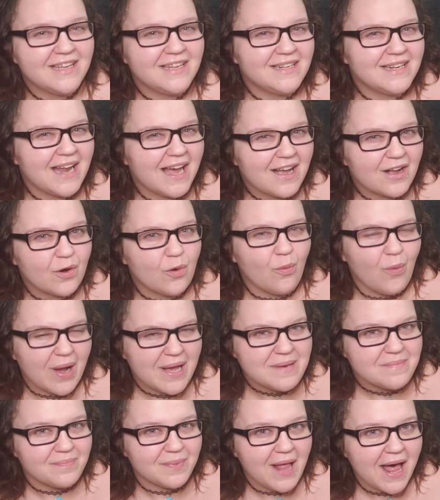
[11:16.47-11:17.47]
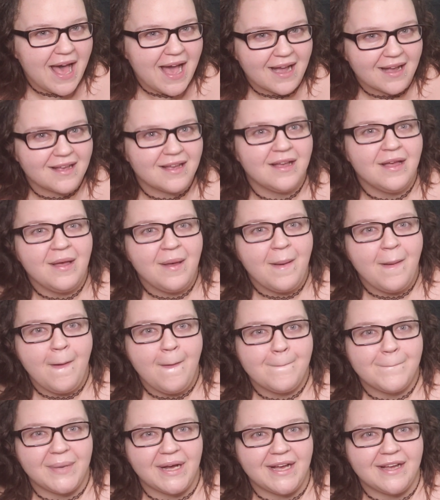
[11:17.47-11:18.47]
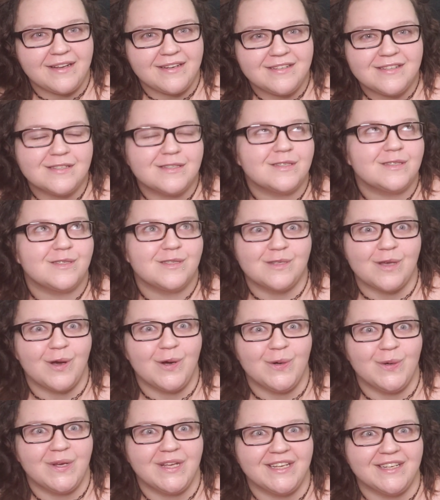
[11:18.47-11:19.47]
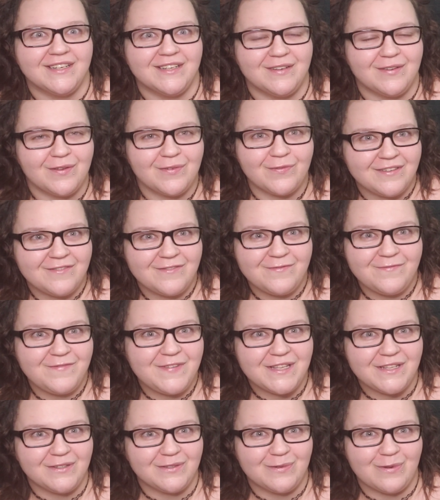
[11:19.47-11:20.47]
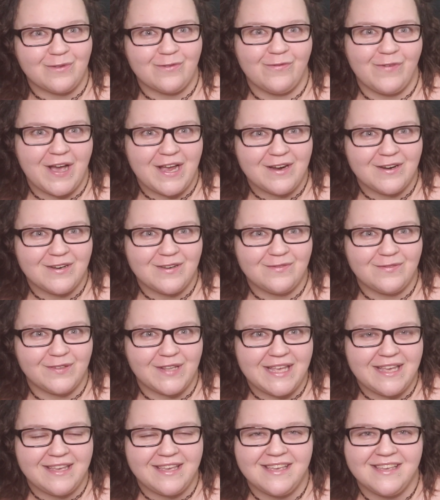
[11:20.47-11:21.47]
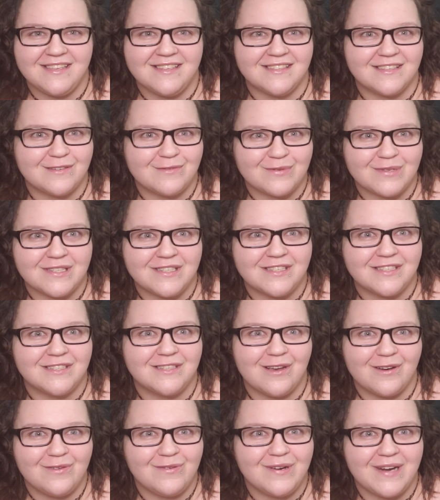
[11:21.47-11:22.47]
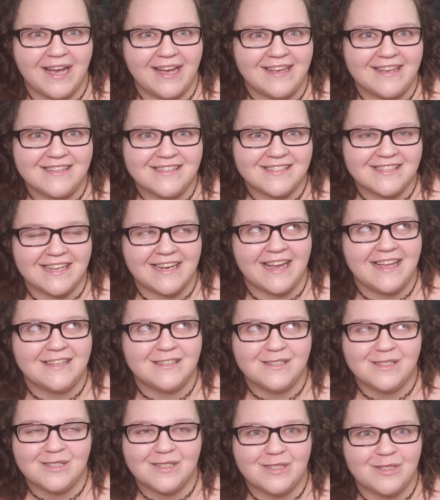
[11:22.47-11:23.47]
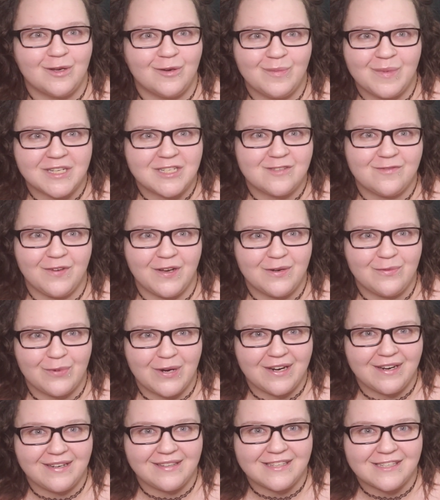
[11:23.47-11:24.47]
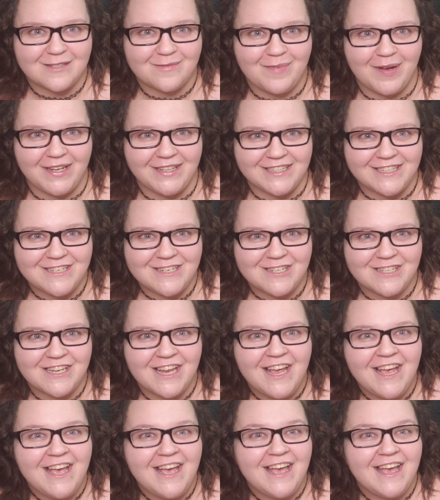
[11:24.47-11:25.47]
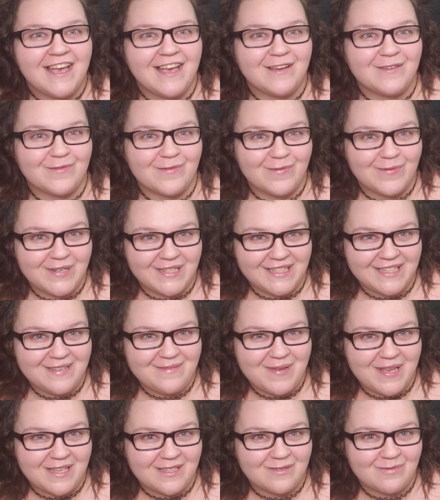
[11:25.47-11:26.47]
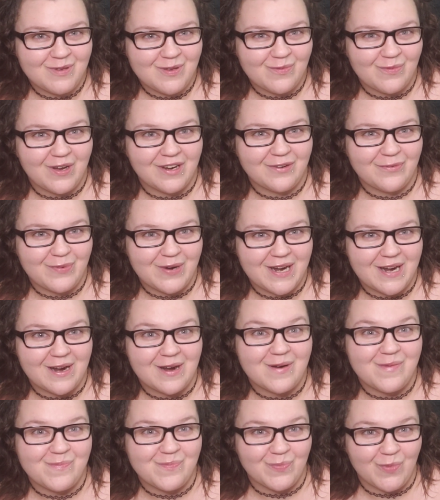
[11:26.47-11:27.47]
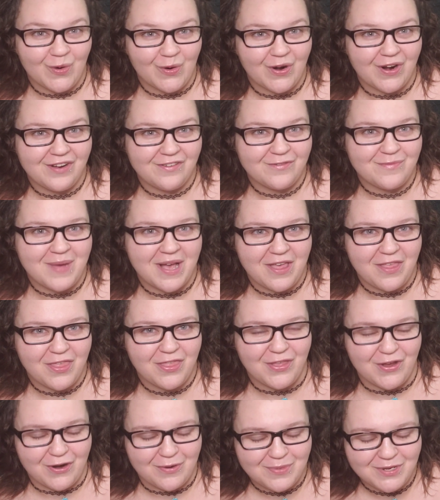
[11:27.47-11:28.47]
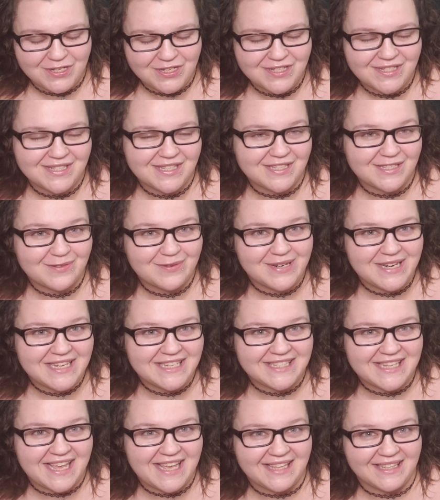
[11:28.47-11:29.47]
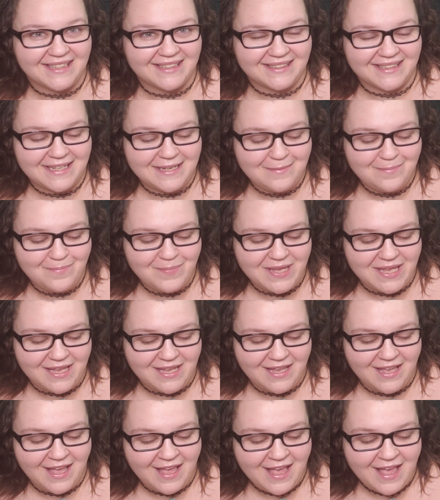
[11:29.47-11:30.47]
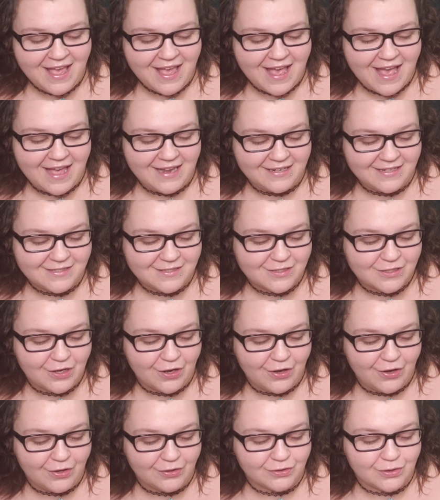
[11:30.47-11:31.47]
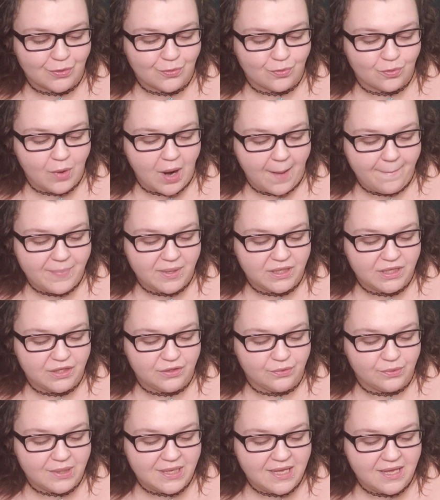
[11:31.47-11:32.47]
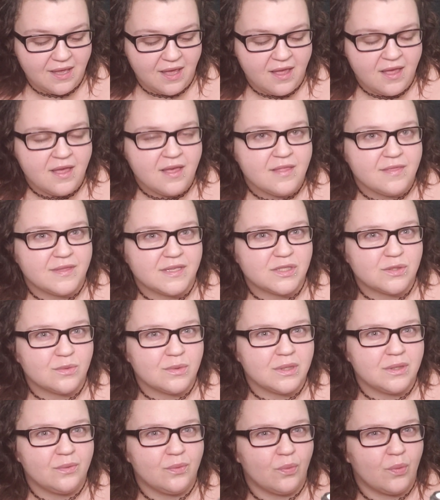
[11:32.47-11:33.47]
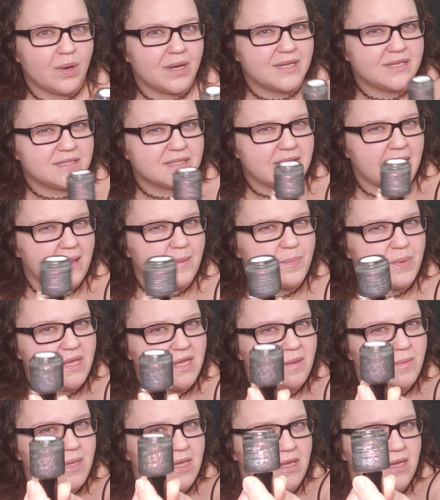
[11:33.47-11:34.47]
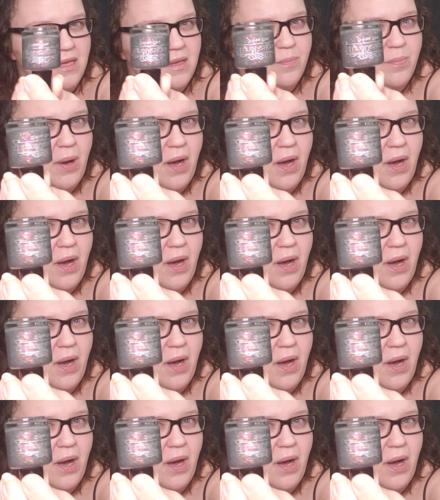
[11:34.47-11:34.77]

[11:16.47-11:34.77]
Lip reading: not quite black, but so good. Filled with fiery flakies. It was so nice, and I had so much fun wearing this polish. It really makes me want to wear more of my thermals. This one is a Lindy, and it's called Rapa Nui. This one was a PVE